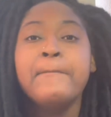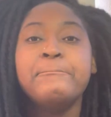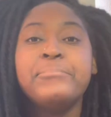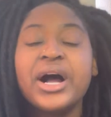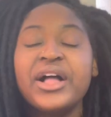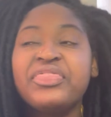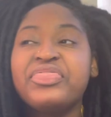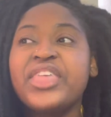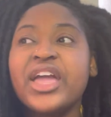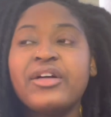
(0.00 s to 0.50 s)

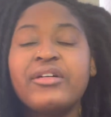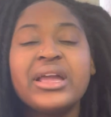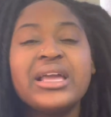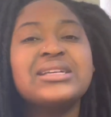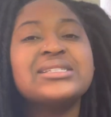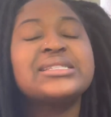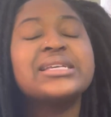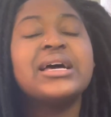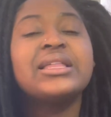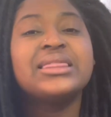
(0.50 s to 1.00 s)
but there
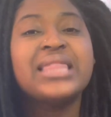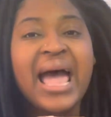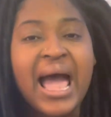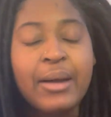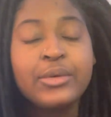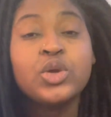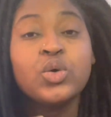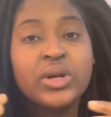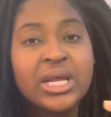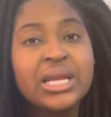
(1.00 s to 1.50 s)
is
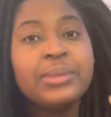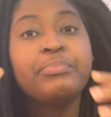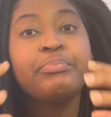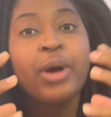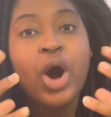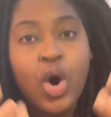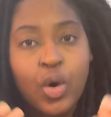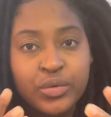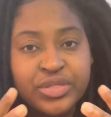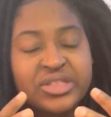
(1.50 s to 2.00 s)
that you need
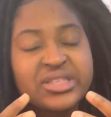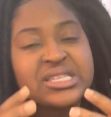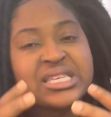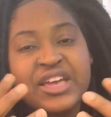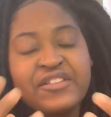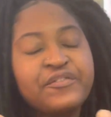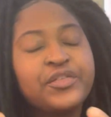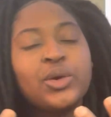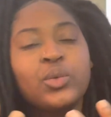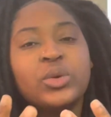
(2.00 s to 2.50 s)
both to
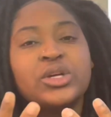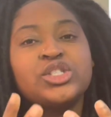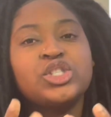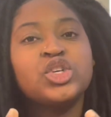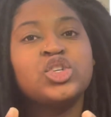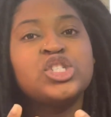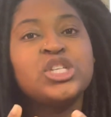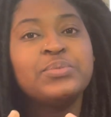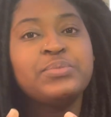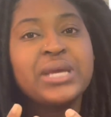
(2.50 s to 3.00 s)
influence
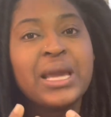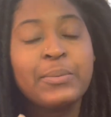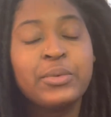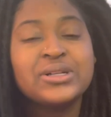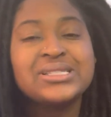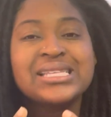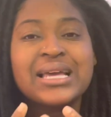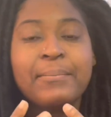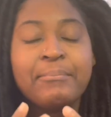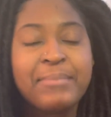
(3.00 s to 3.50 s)
you to be able
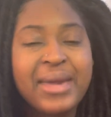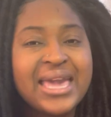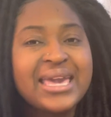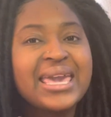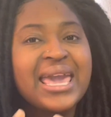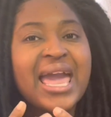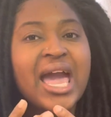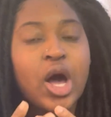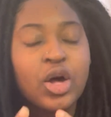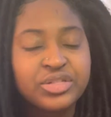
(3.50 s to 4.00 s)
to make
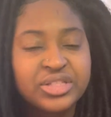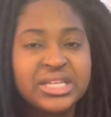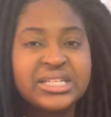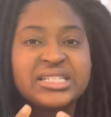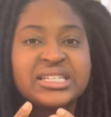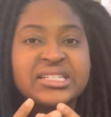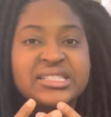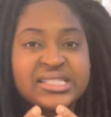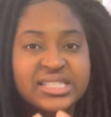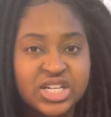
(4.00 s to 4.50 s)
healthy
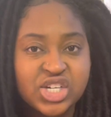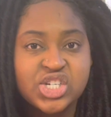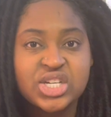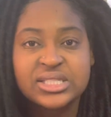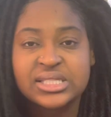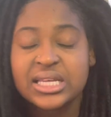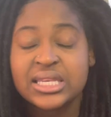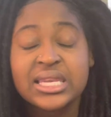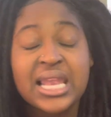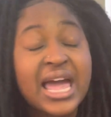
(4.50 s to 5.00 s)

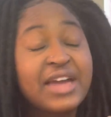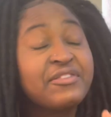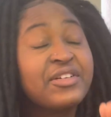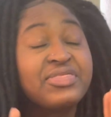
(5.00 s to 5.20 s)
decisions in life.